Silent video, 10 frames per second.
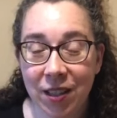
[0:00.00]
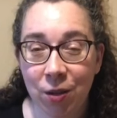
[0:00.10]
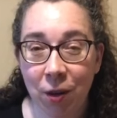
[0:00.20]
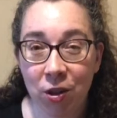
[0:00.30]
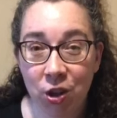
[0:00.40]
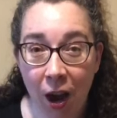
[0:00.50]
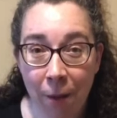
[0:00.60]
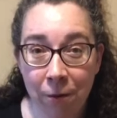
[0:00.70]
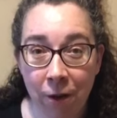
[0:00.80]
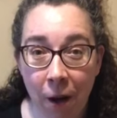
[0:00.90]
You want to
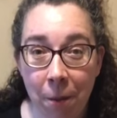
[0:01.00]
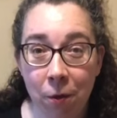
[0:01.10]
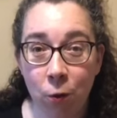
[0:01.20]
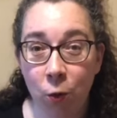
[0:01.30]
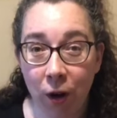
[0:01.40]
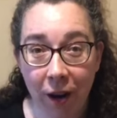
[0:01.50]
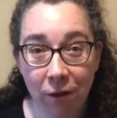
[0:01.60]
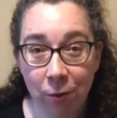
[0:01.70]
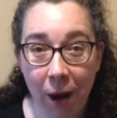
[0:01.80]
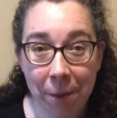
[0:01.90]
shop from whatever
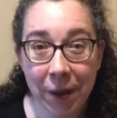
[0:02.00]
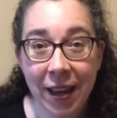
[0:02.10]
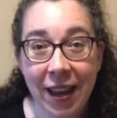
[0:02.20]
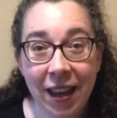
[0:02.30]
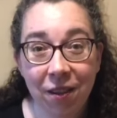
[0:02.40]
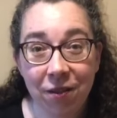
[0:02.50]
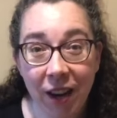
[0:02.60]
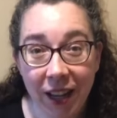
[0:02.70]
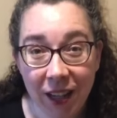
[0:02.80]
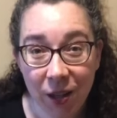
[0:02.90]
rep
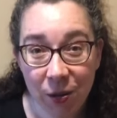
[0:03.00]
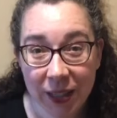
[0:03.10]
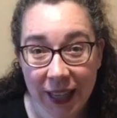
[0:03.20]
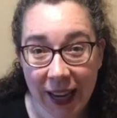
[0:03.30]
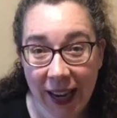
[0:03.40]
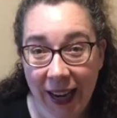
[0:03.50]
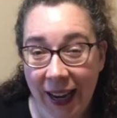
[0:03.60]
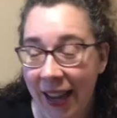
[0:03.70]
invited you today.